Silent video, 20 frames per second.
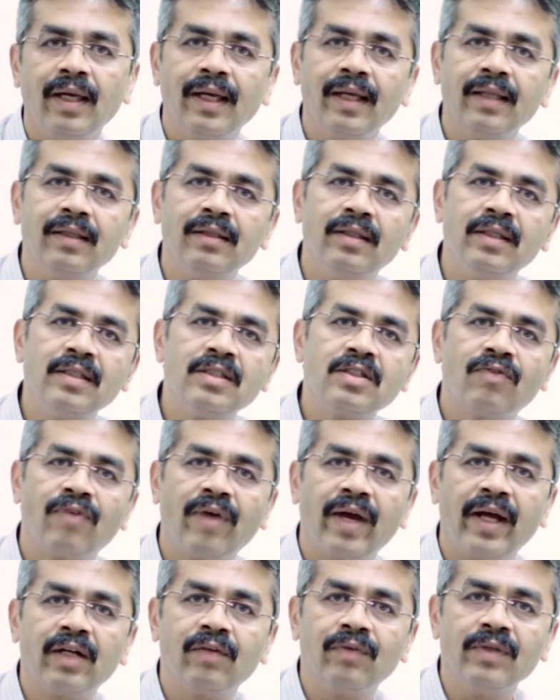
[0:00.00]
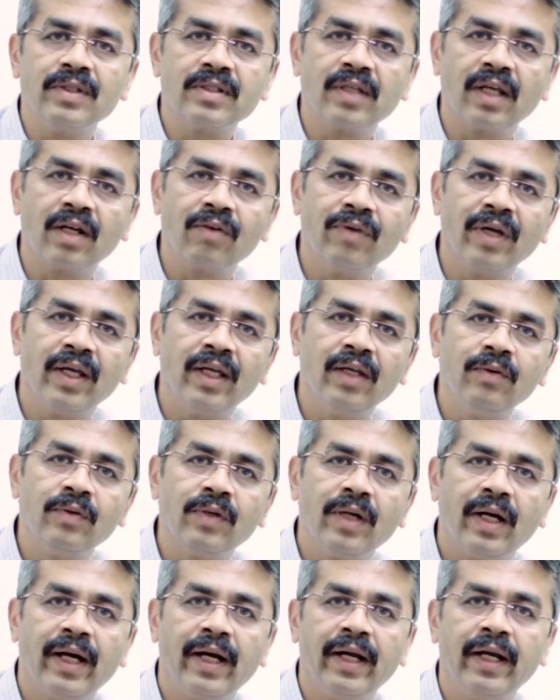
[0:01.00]
and this fat will survive
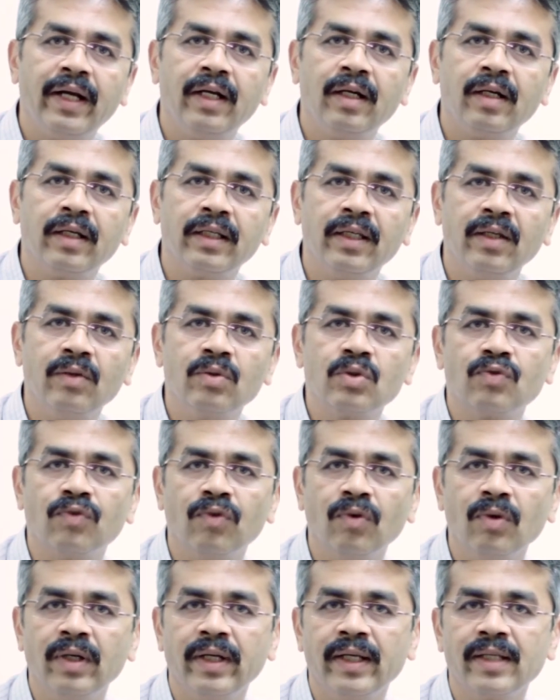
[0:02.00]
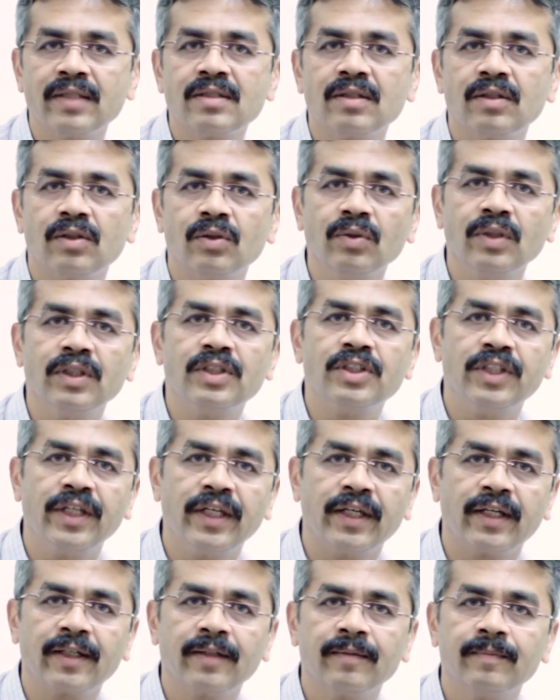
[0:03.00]
and gives fullness to the
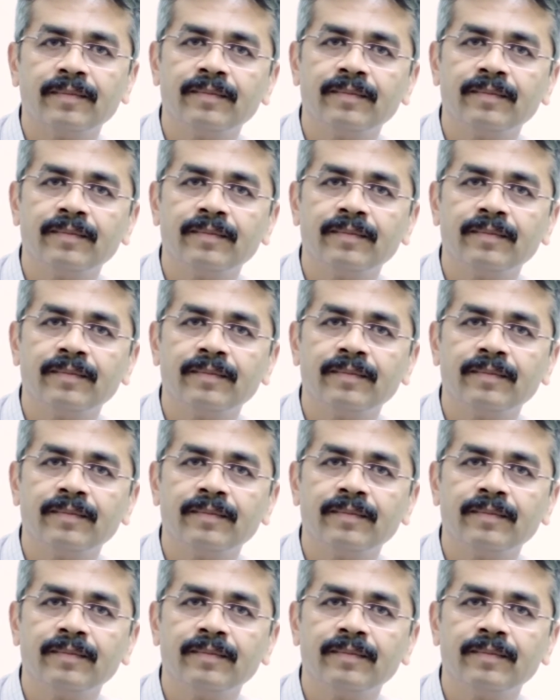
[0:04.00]
cheek.